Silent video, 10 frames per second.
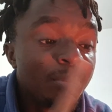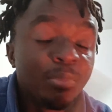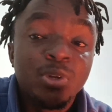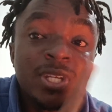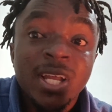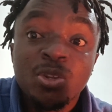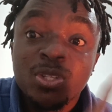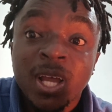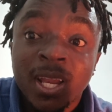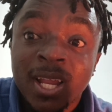but they are
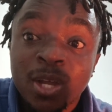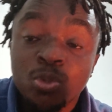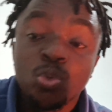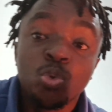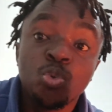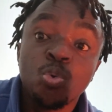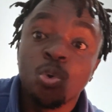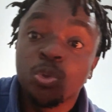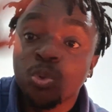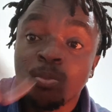not allowed to do
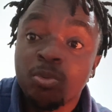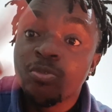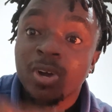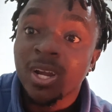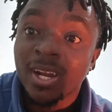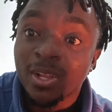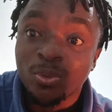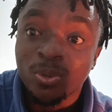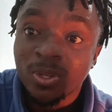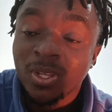or to move around.